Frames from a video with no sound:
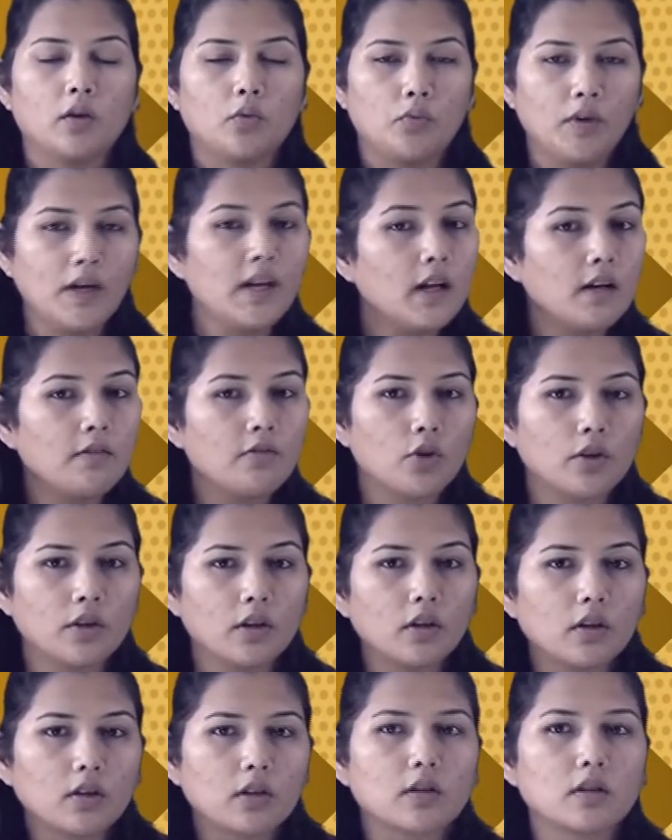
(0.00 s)
We live on
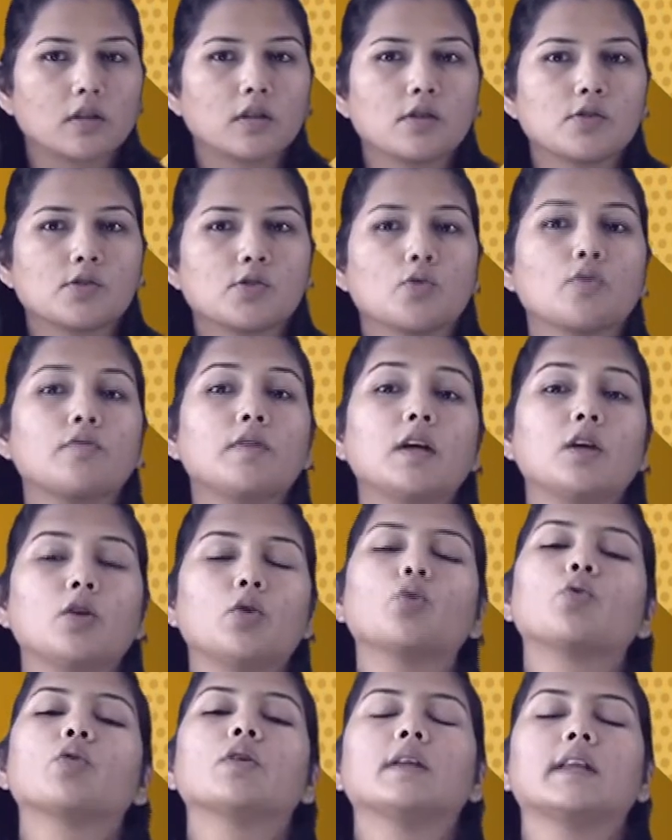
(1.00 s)
Earth, so we
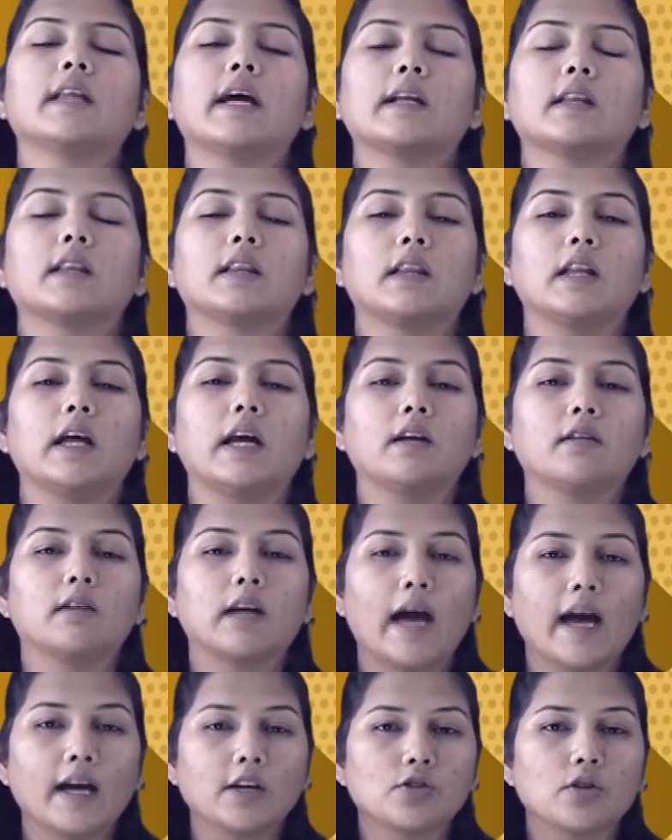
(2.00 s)
know that
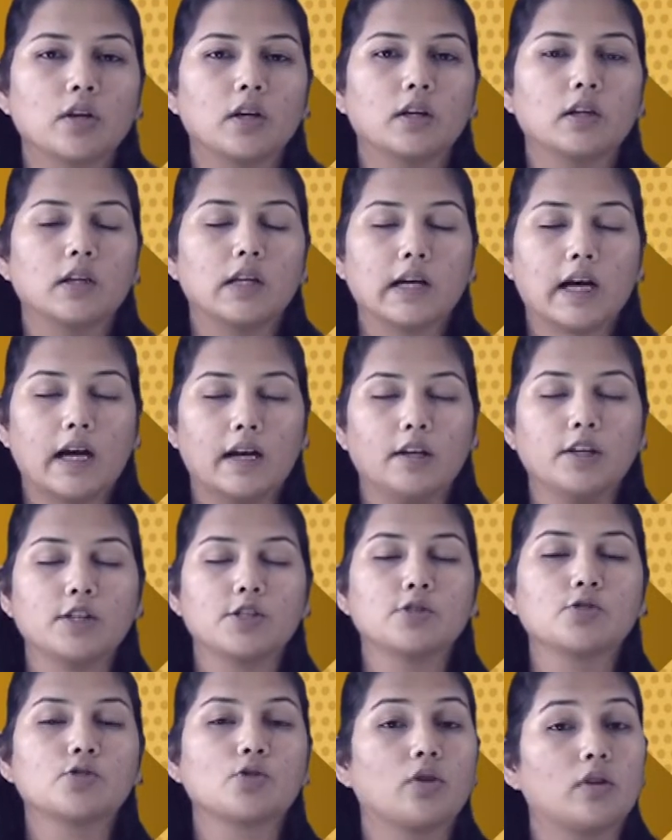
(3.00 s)
the
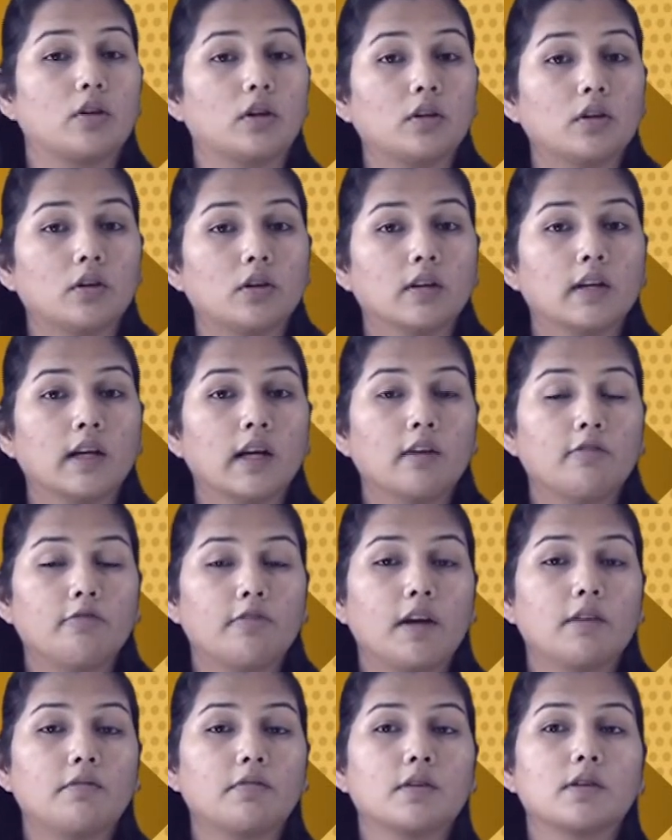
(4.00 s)
conditions on Earth
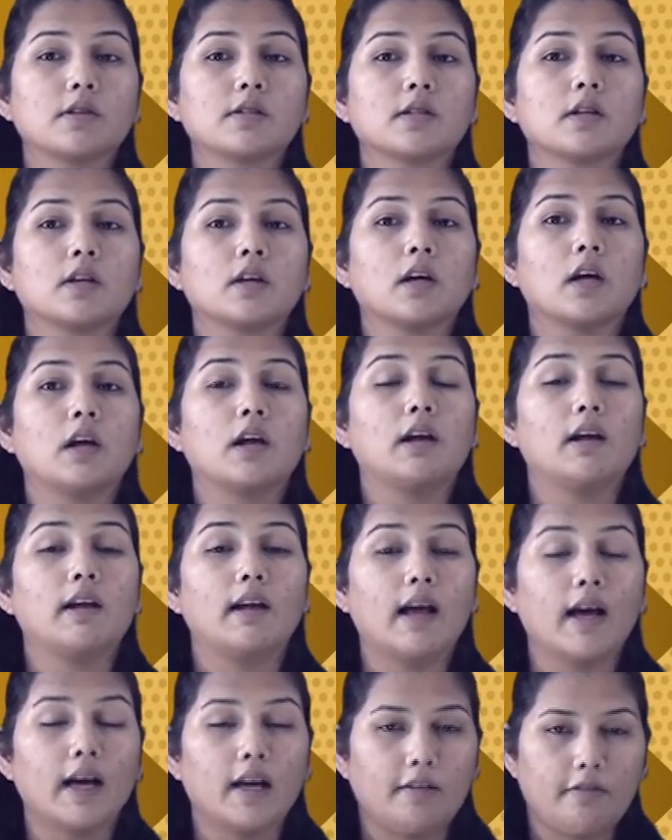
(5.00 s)
favors
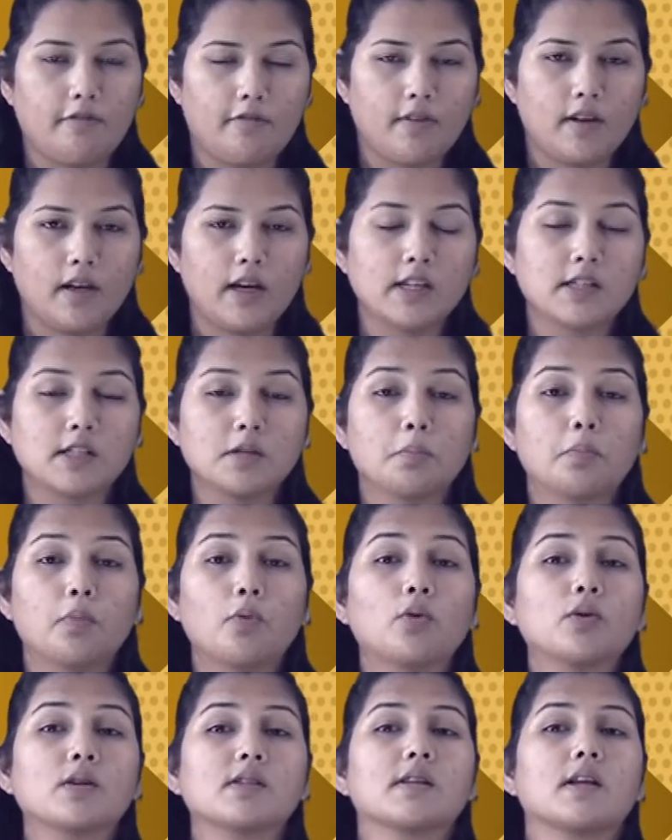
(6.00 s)
life. It
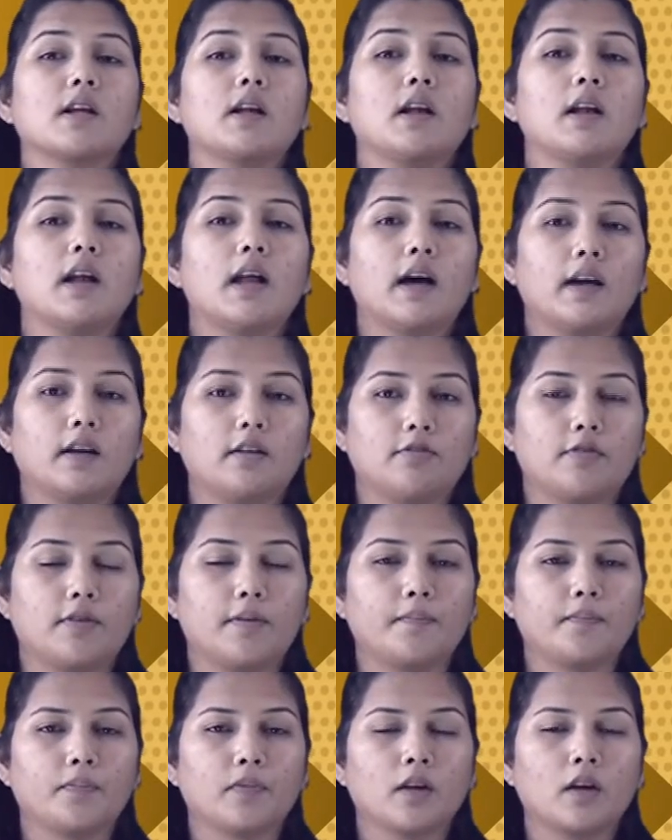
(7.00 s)
supports life.
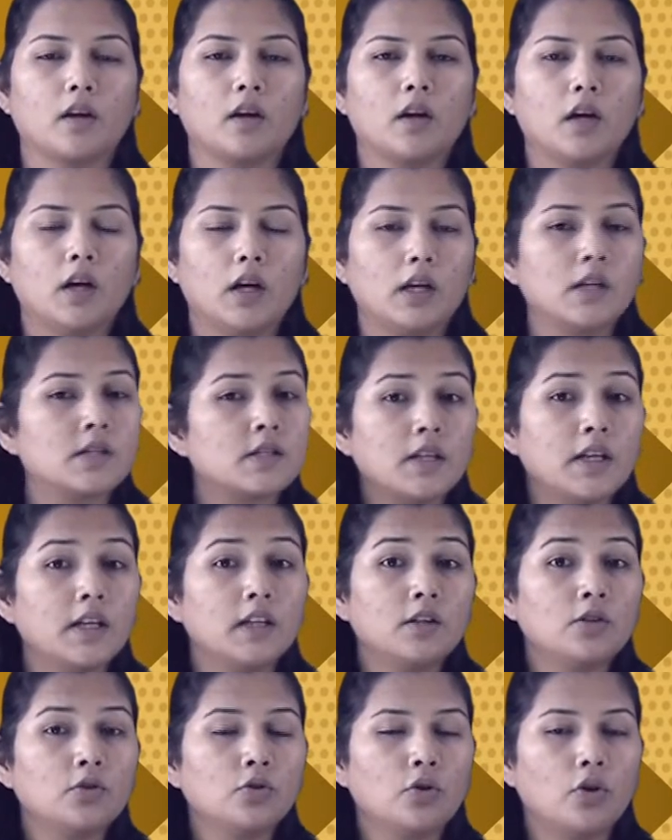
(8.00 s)
It's
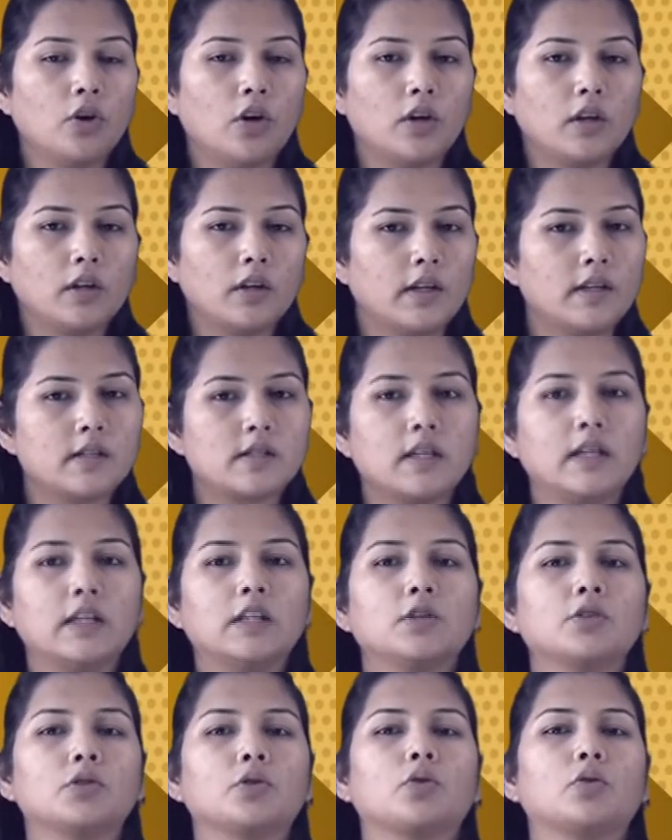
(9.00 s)
neither too hot, it's neither
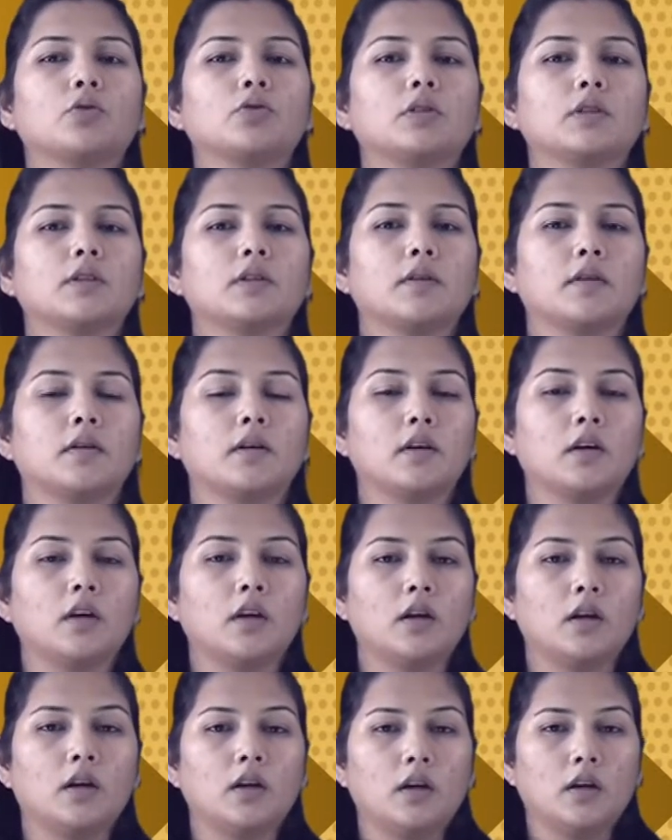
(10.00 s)
too cold.
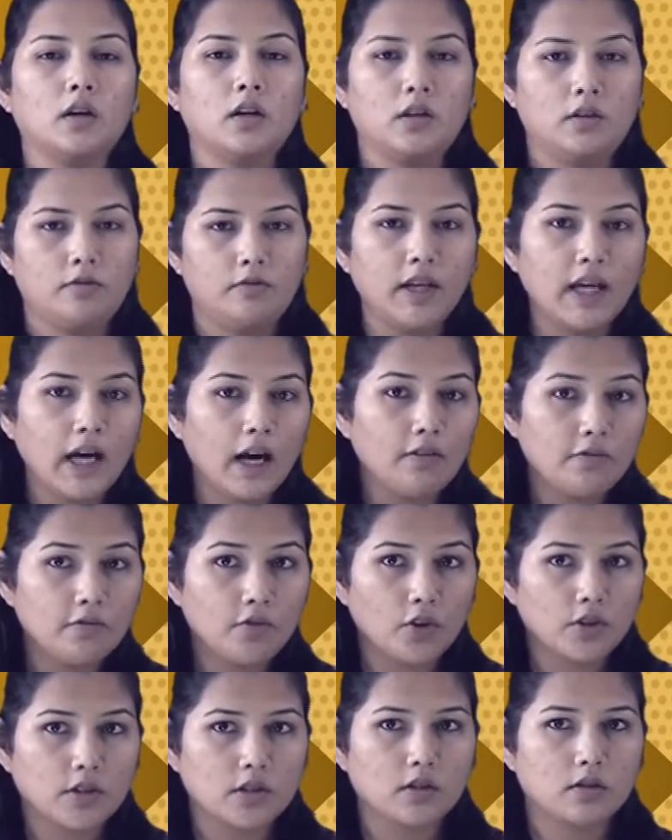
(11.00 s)
We have
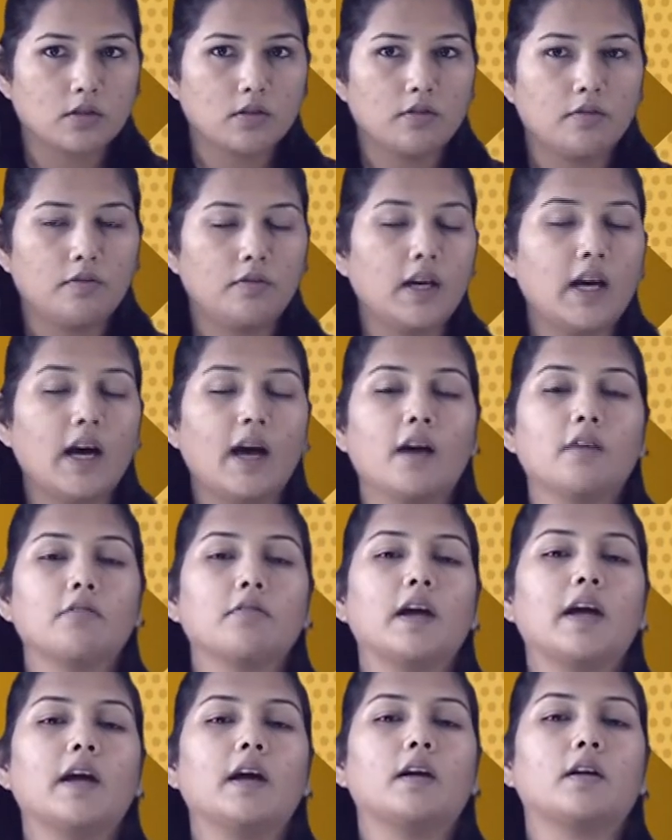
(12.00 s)
water, we have
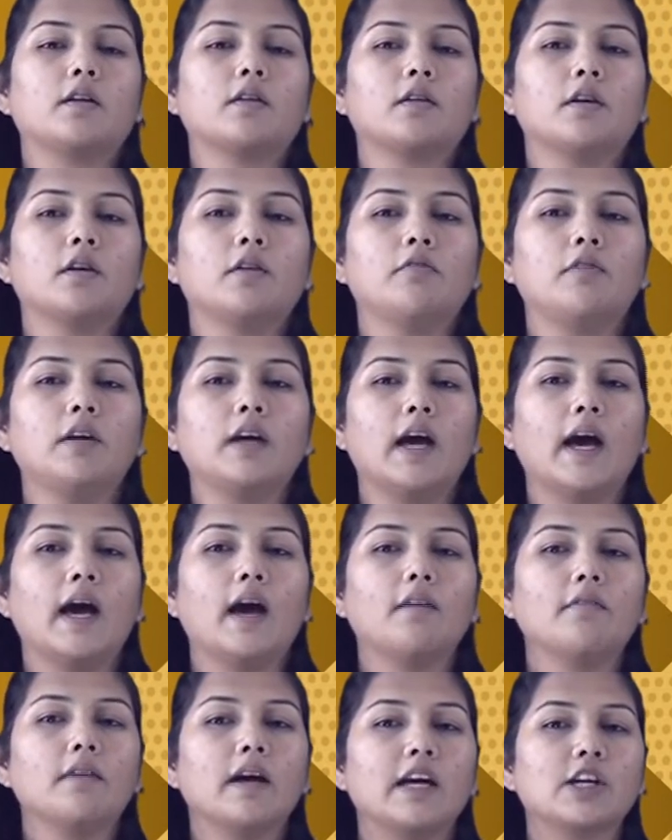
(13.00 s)
air, we
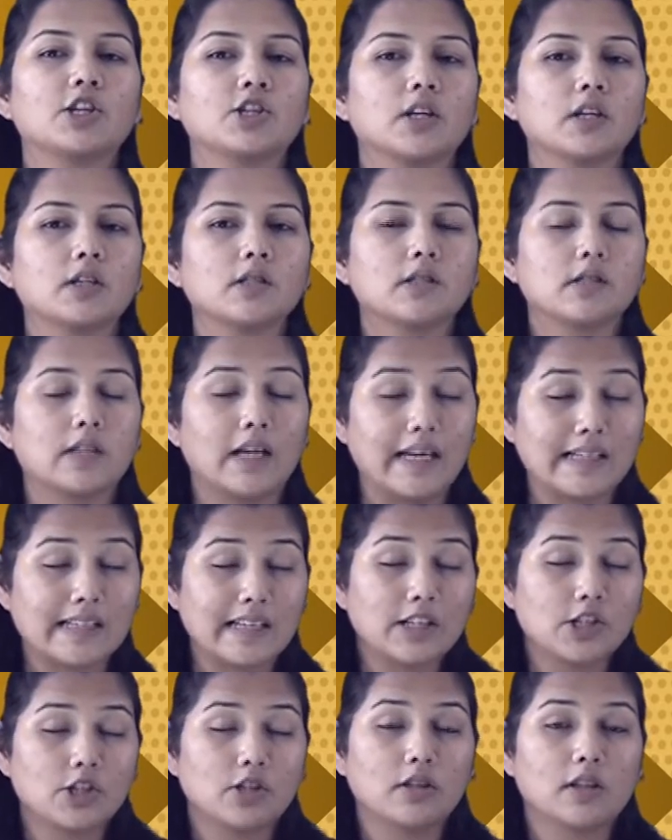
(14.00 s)
have
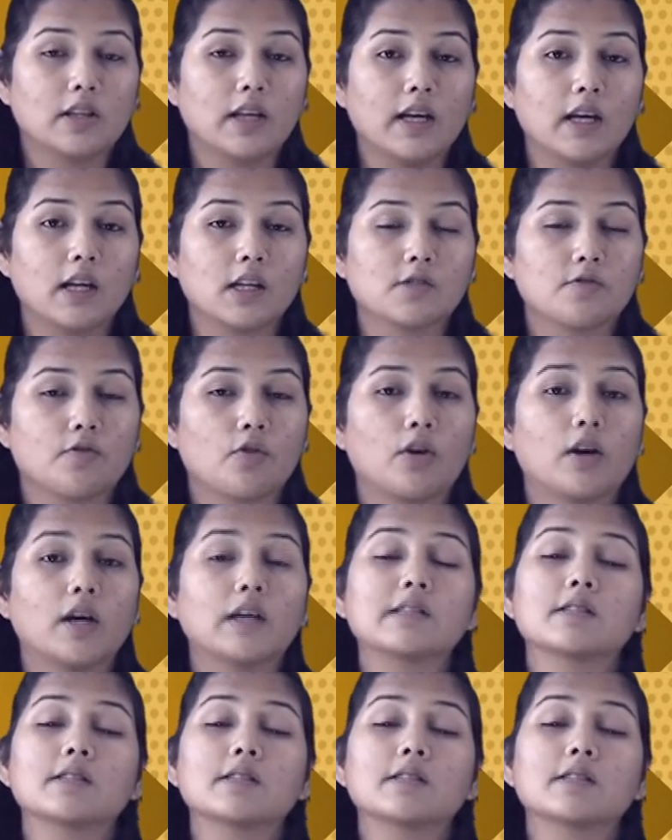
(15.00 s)
essential things for our